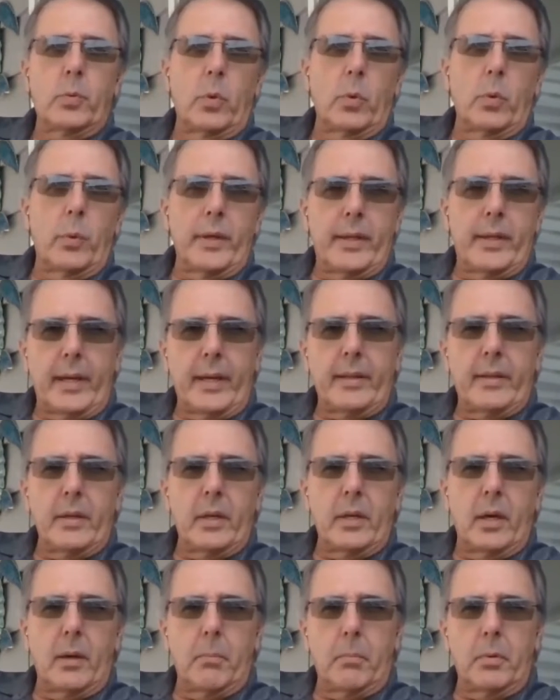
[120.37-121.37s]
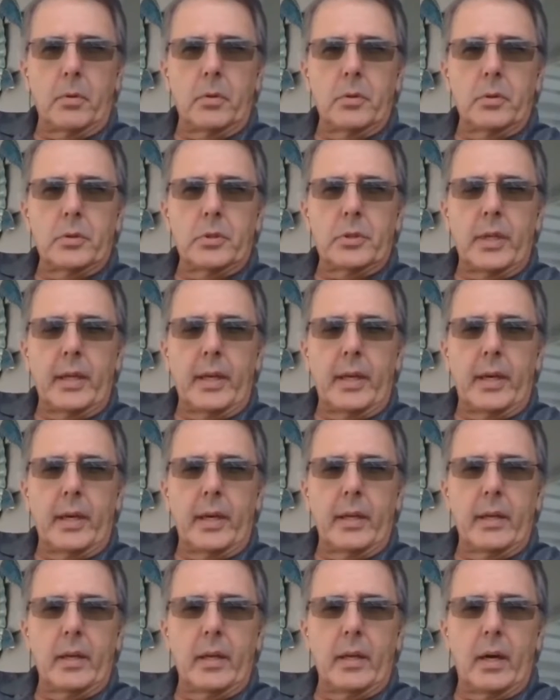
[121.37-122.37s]
where we take the numbers
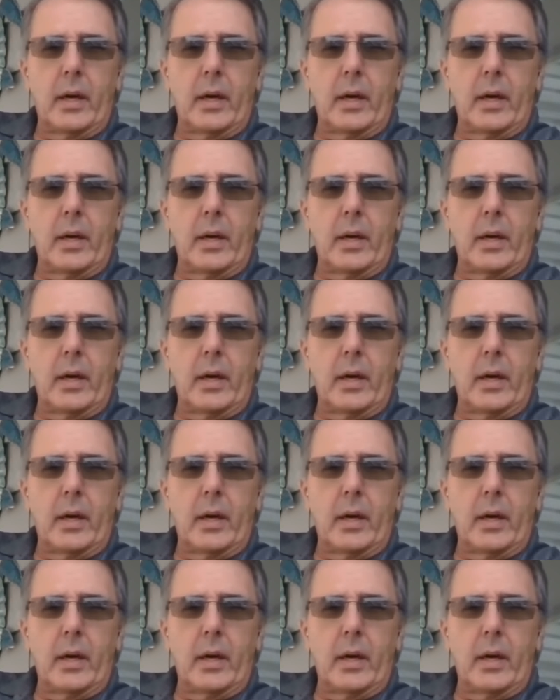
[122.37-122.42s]
and